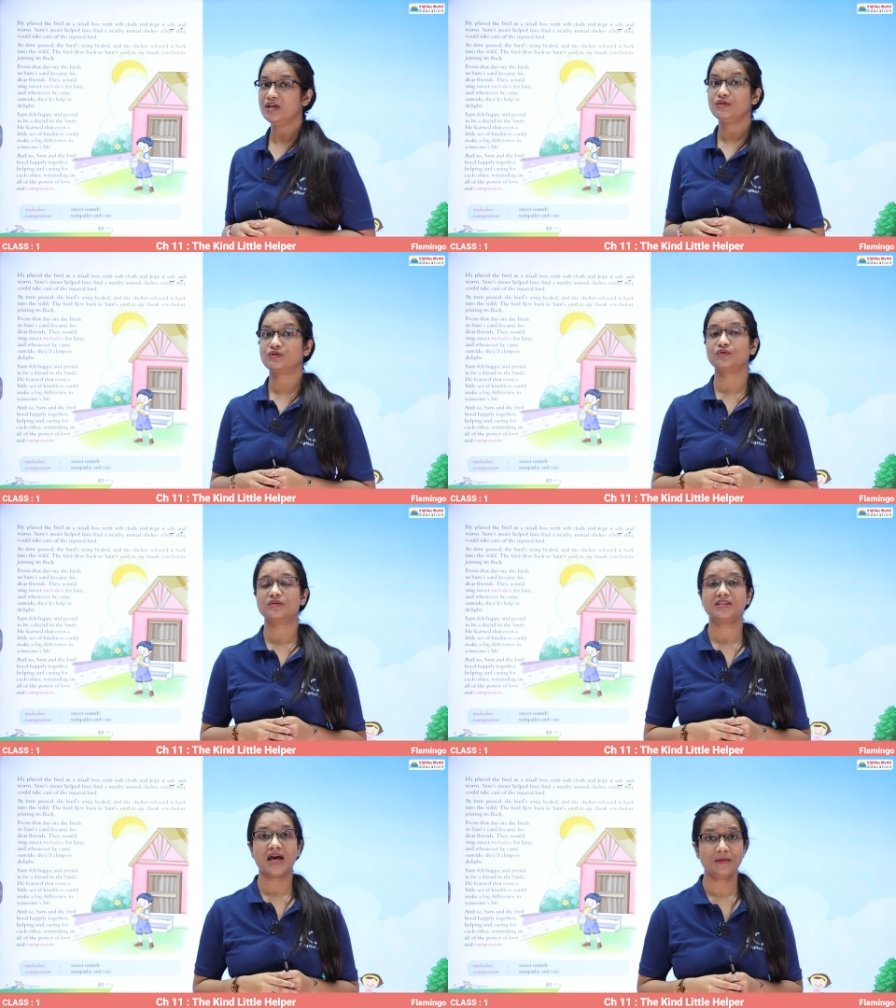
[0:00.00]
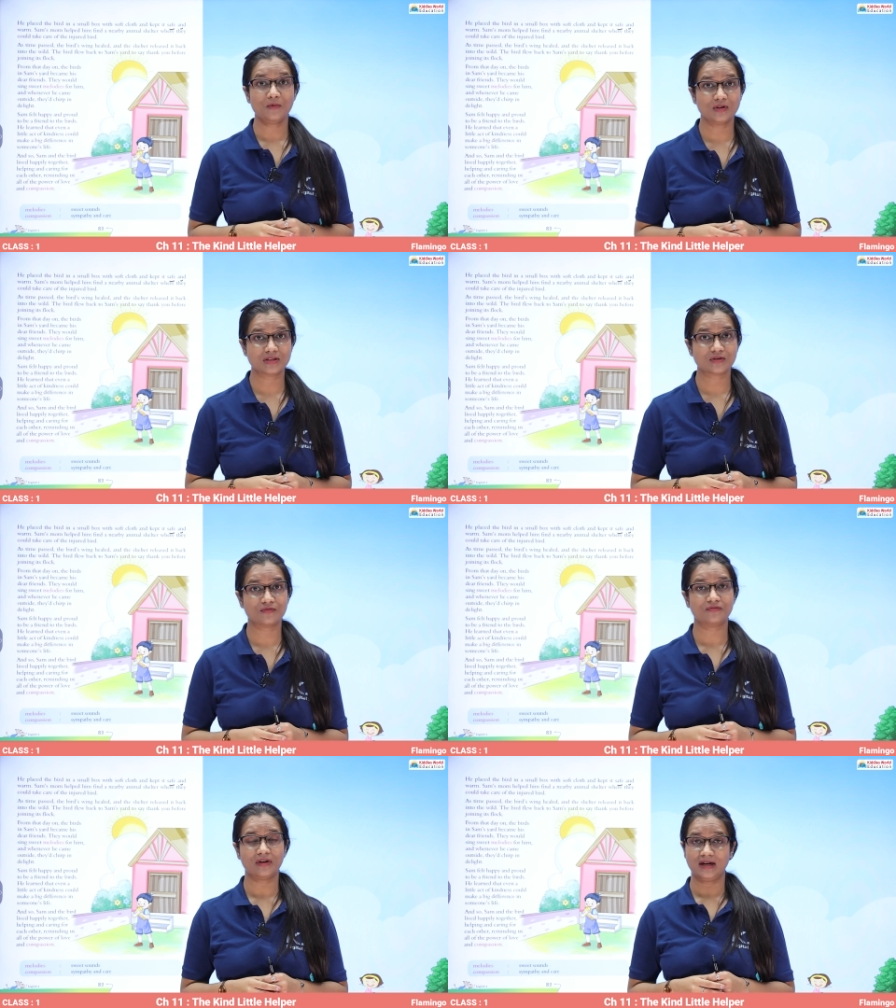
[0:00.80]
So Sam also
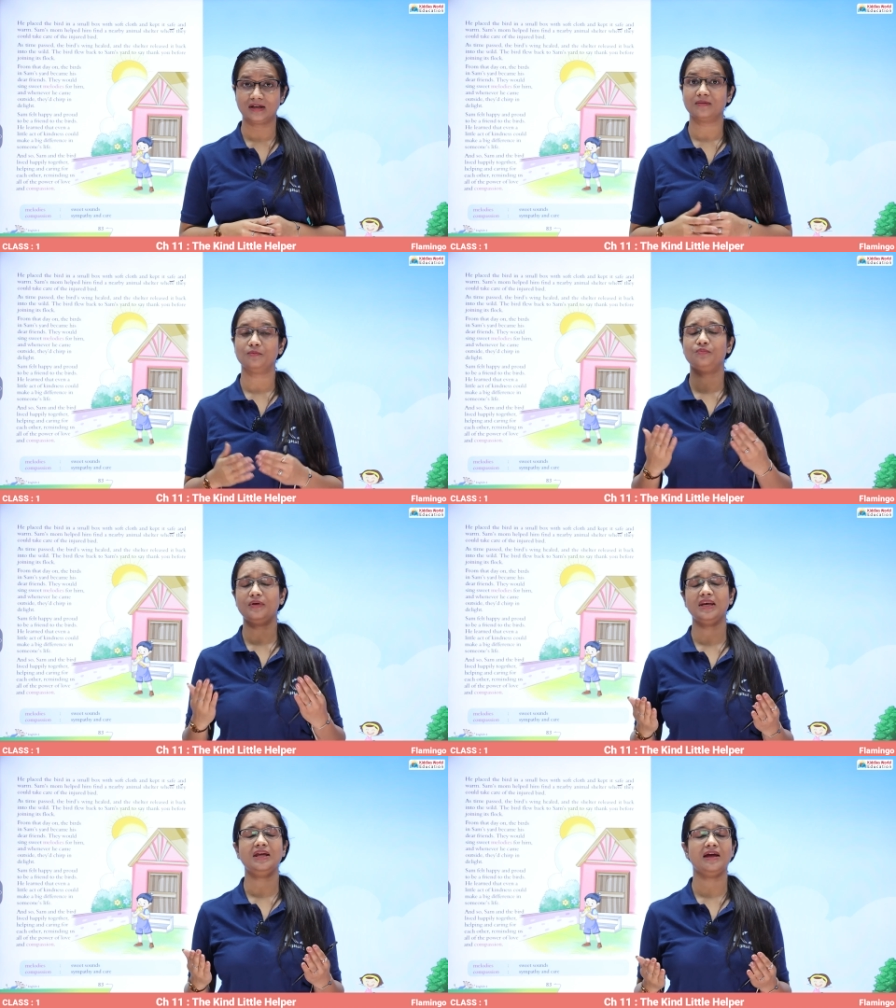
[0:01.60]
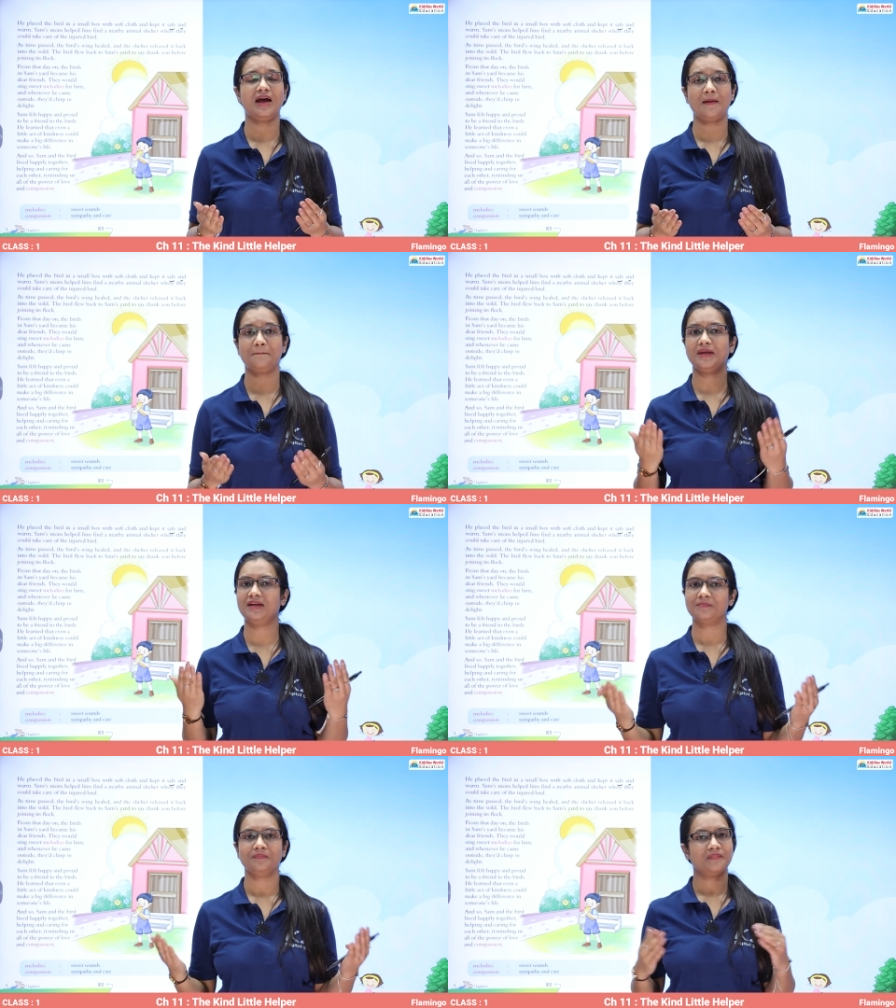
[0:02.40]
felt very
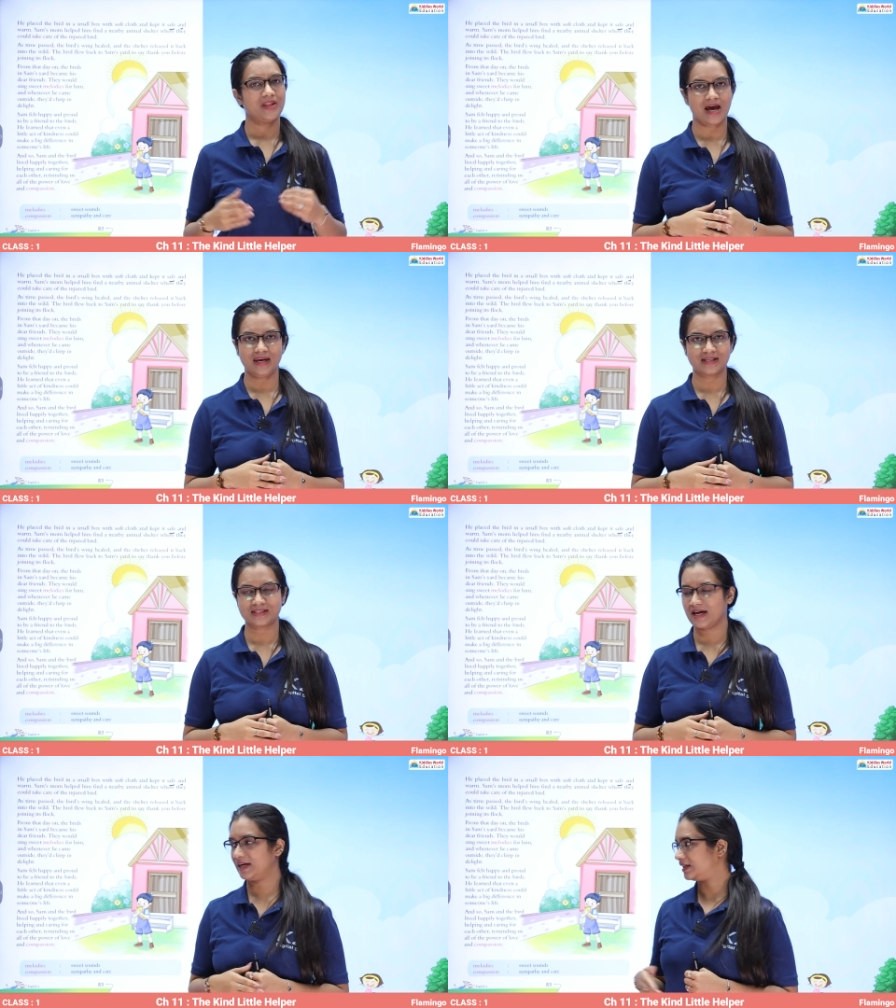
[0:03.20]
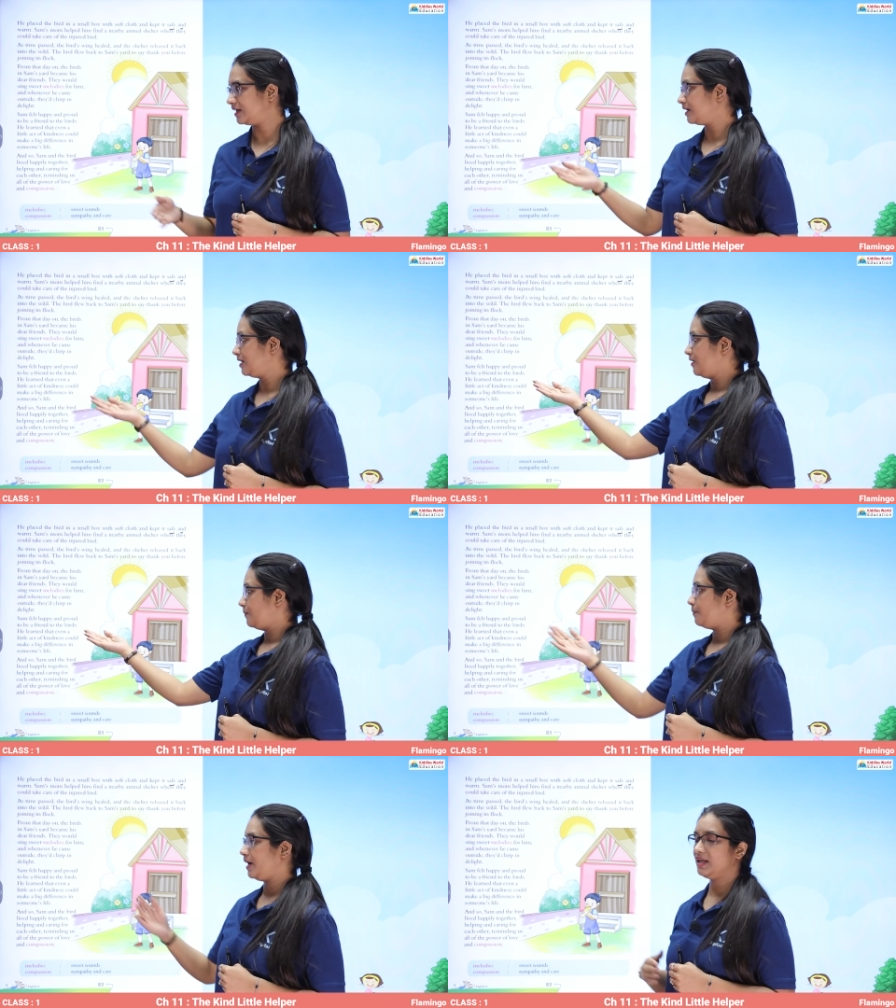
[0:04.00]
happy and excited
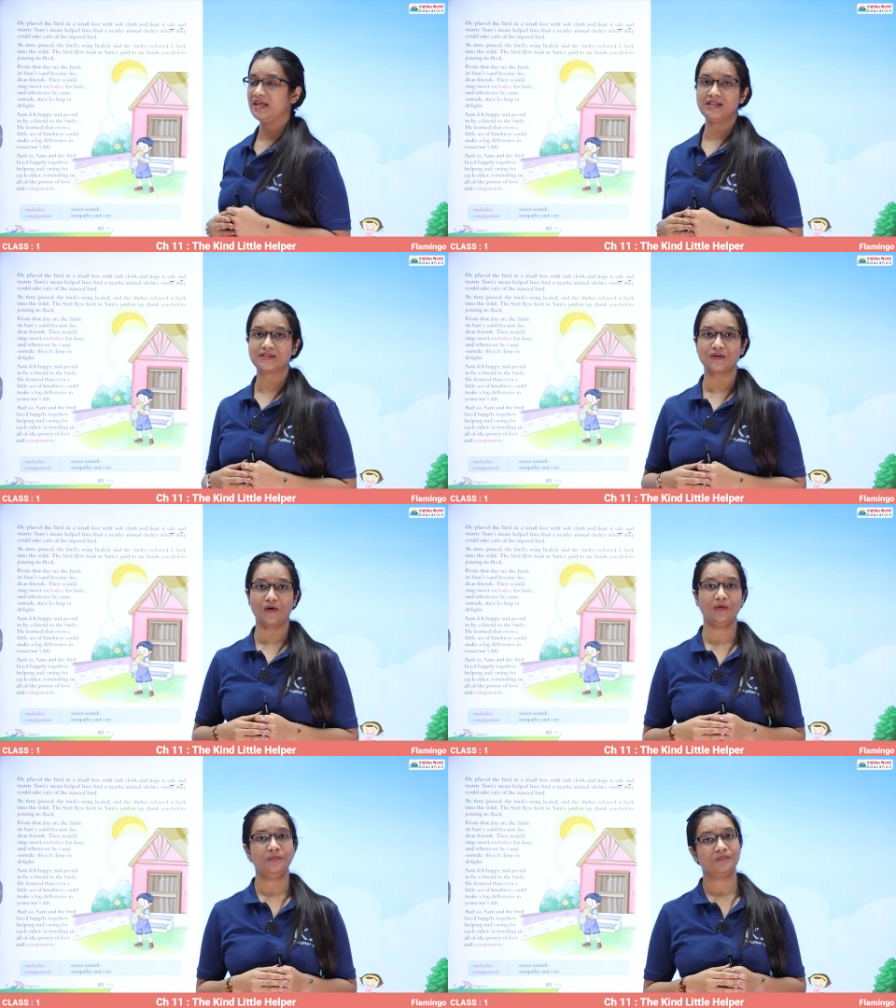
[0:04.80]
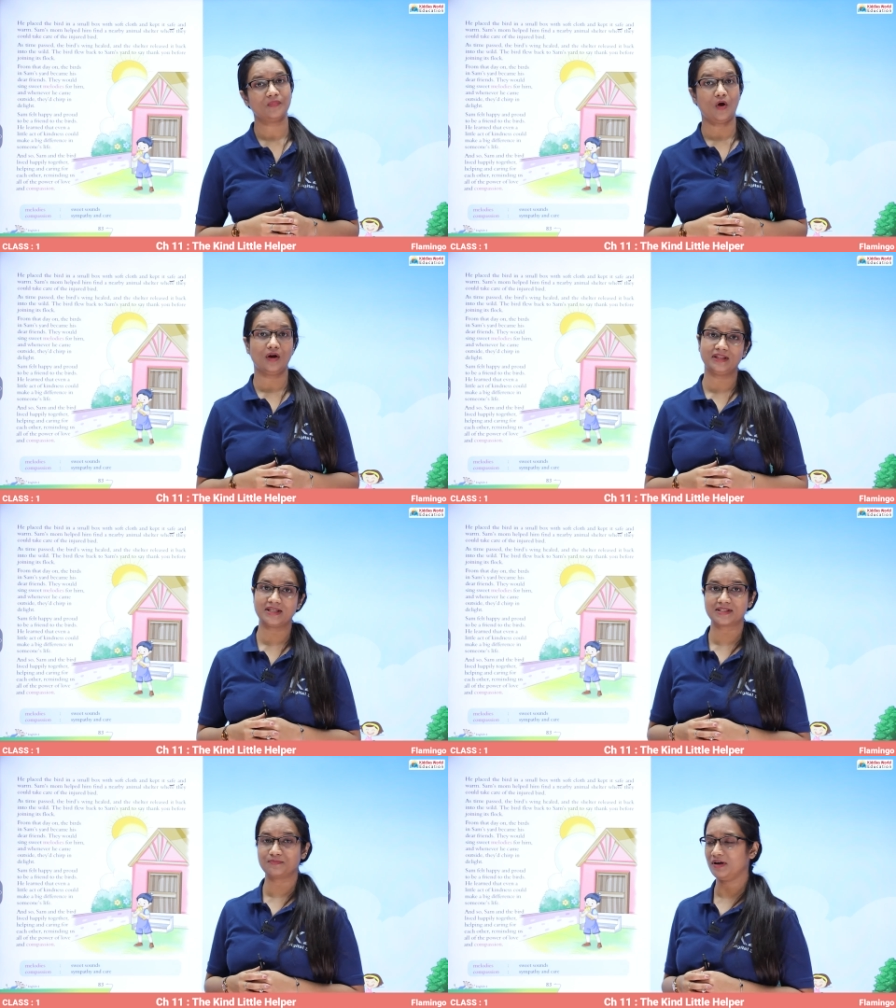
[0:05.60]
when he saw all
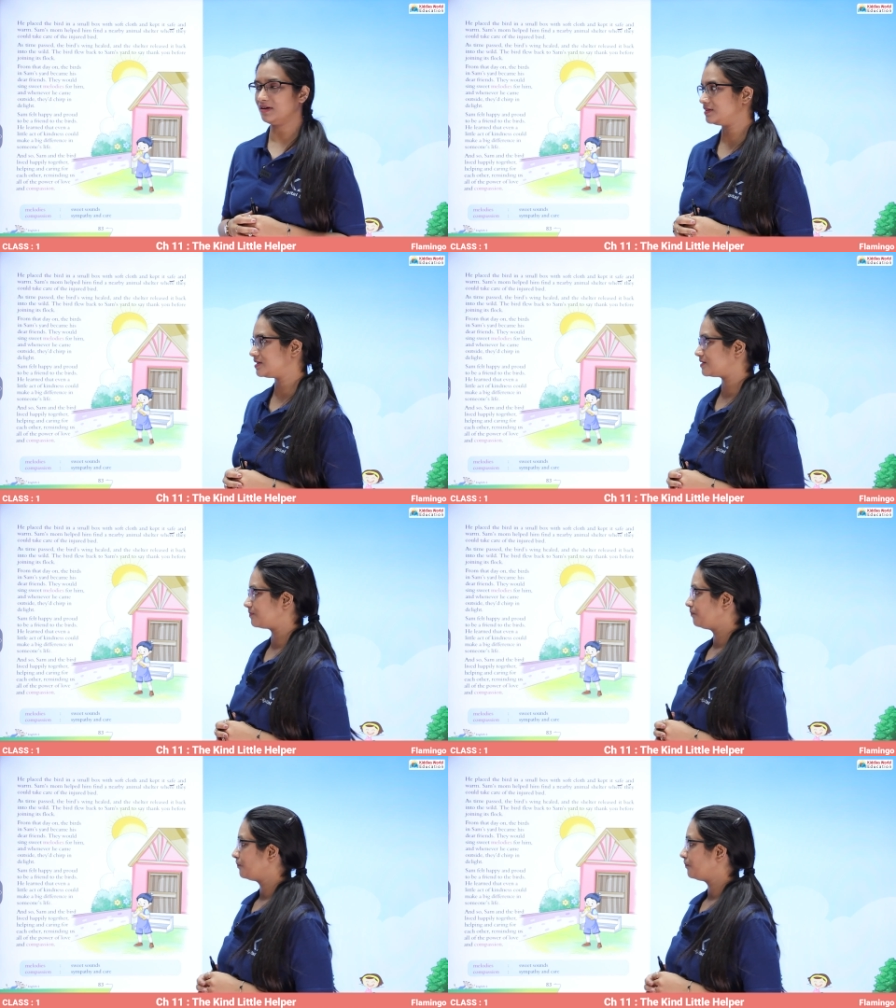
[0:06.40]
these birds.